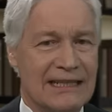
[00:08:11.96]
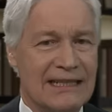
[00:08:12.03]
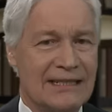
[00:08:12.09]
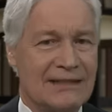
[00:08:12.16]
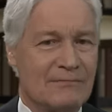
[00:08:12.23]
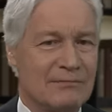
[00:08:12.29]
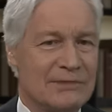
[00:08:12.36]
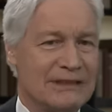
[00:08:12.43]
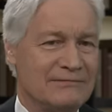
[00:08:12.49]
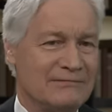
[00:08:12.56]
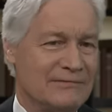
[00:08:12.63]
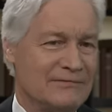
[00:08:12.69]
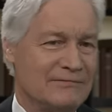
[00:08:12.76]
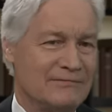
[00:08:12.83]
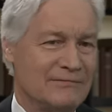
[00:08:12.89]
He's
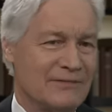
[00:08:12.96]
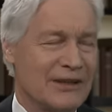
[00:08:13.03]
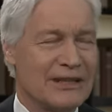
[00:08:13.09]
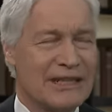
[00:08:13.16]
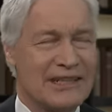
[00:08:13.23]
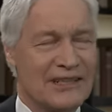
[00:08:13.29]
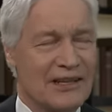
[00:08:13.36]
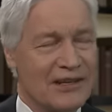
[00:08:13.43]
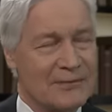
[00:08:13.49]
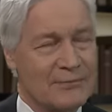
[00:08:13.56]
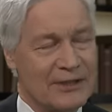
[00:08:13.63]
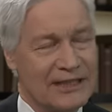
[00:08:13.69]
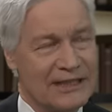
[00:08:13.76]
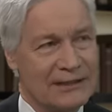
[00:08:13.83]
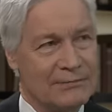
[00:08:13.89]
been very
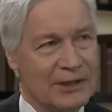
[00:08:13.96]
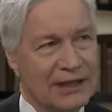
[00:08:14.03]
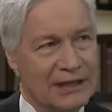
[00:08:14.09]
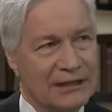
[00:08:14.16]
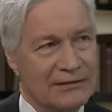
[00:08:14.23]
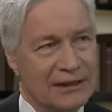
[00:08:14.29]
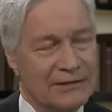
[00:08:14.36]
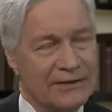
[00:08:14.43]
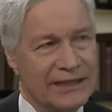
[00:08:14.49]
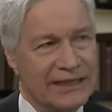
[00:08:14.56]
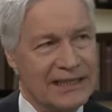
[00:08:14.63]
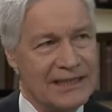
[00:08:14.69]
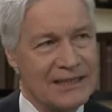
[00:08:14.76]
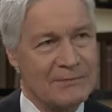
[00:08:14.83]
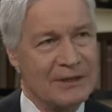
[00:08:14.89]
exasperated by her over
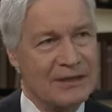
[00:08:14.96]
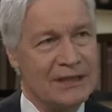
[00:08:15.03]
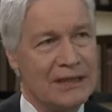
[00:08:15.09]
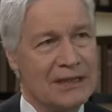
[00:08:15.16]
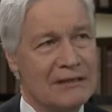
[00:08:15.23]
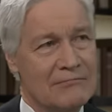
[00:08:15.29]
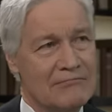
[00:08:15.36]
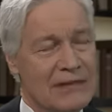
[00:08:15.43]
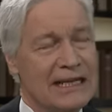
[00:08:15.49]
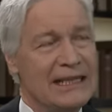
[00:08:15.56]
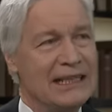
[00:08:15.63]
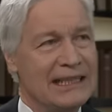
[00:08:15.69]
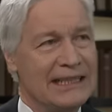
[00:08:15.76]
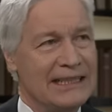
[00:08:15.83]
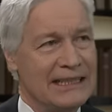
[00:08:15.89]
the years, but
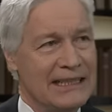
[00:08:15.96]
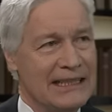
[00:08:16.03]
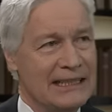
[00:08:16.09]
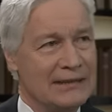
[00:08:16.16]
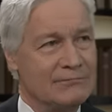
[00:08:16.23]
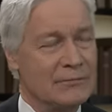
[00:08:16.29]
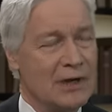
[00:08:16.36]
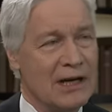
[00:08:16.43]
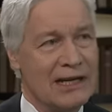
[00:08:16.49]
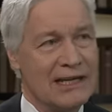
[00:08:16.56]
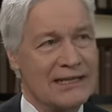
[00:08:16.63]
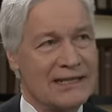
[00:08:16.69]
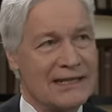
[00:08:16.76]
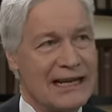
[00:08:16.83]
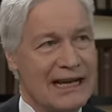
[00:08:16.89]
mainly he
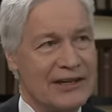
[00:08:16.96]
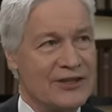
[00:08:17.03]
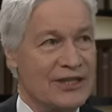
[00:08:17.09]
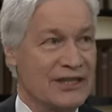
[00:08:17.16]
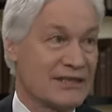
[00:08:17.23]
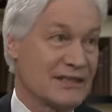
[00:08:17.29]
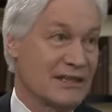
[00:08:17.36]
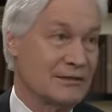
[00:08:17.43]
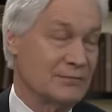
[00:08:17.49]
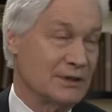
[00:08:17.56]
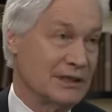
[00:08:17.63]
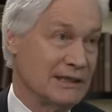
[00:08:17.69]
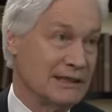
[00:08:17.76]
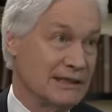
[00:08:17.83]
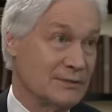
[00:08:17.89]
admires how she's stuck
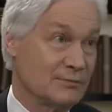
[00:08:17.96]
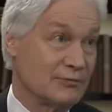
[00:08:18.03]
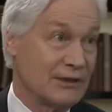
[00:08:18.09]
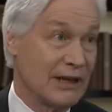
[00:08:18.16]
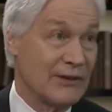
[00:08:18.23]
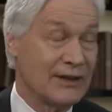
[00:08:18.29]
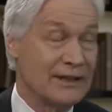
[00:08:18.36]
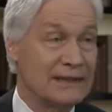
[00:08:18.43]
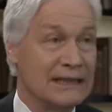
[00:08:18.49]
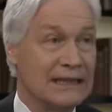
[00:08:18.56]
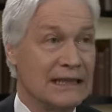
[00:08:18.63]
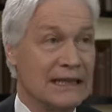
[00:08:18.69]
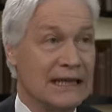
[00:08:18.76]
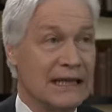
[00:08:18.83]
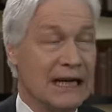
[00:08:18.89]
by his brother.
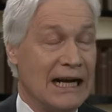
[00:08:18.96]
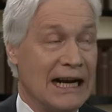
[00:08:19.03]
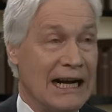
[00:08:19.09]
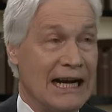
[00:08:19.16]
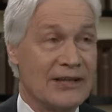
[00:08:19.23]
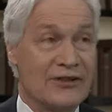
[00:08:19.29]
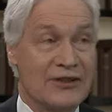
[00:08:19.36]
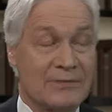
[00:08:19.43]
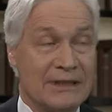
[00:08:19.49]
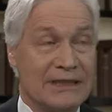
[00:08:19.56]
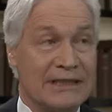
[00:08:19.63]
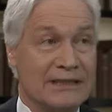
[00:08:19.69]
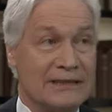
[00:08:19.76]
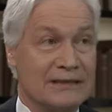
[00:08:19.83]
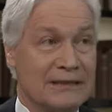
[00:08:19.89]
Andrew's
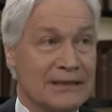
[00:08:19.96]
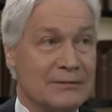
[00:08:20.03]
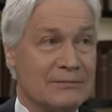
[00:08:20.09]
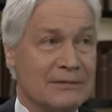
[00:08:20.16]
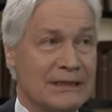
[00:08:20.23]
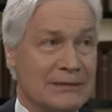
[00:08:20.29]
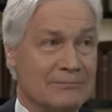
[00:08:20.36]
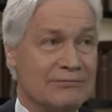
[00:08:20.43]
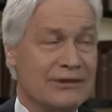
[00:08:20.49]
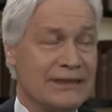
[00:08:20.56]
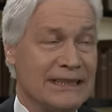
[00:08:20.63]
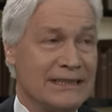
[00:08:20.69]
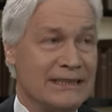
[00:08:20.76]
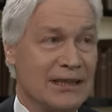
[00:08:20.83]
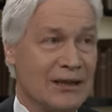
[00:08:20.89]
been in a
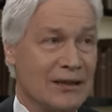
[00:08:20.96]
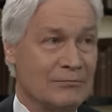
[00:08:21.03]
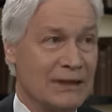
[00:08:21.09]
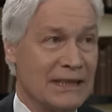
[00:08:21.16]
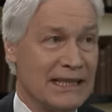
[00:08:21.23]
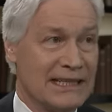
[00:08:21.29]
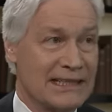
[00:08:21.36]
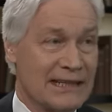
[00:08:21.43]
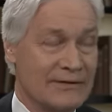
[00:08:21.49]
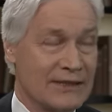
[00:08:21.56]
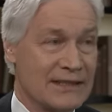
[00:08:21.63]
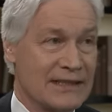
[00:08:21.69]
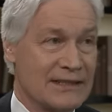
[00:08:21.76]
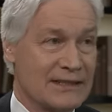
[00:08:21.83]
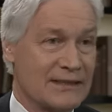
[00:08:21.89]
pretty dark place
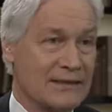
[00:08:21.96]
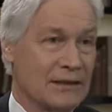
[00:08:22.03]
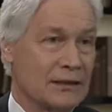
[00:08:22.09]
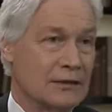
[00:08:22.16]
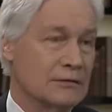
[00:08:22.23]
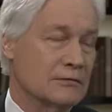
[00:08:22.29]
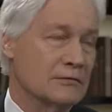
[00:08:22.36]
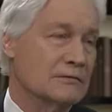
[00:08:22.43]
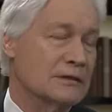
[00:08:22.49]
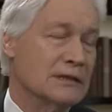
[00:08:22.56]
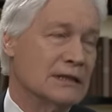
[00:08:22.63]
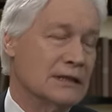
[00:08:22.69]
ever since the whole